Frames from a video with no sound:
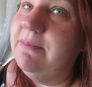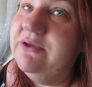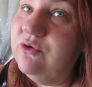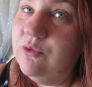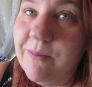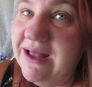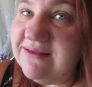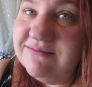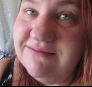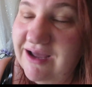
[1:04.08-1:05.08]
popular
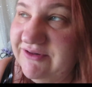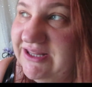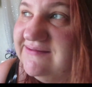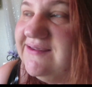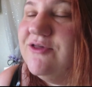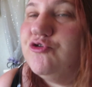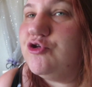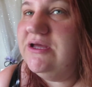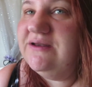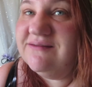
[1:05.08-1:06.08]
romance novelist and
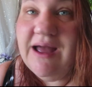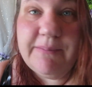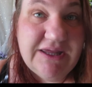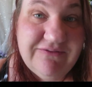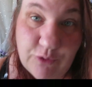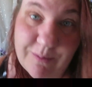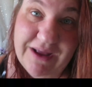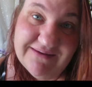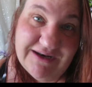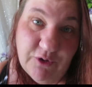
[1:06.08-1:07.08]
she does not believe in
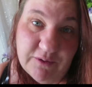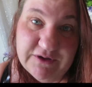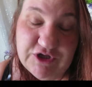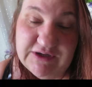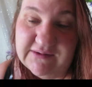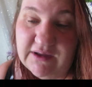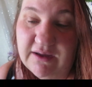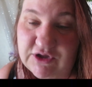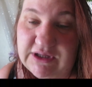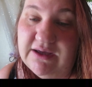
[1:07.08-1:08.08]
romance anymore because she, just,
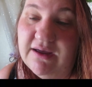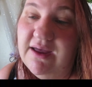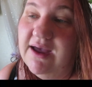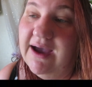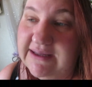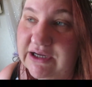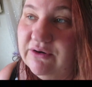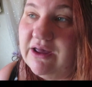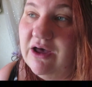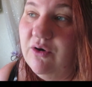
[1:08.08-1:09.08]
she a
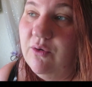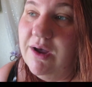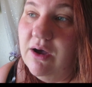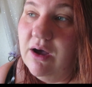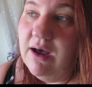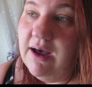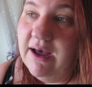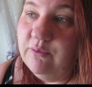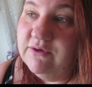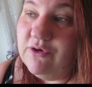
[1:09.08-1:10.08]
year ago
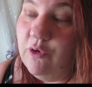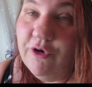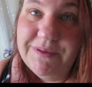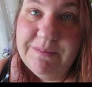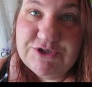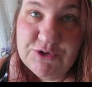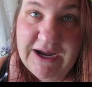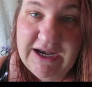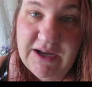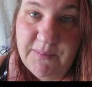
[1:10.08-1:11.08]
uh, was horribly
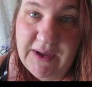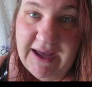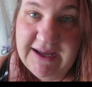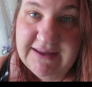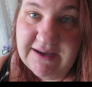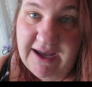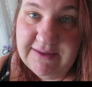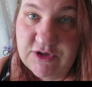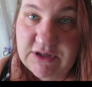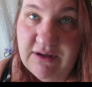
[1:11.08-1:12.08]
betrayed by the guy
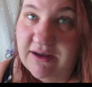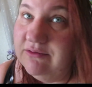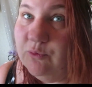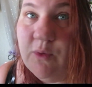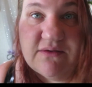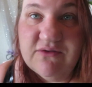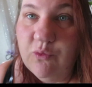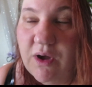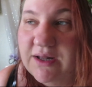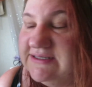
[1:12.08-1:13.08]
that she thought was
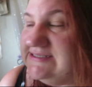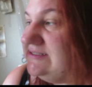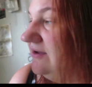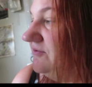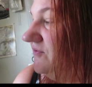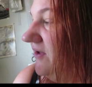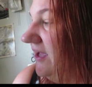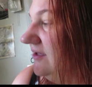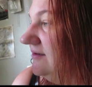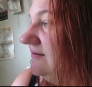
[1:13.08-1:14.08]
the one and stuff
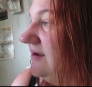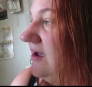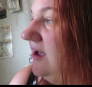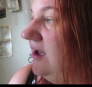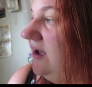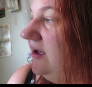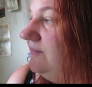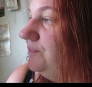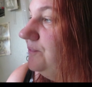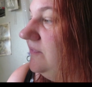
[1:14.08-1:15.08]
and
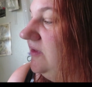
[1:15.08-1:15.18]
um,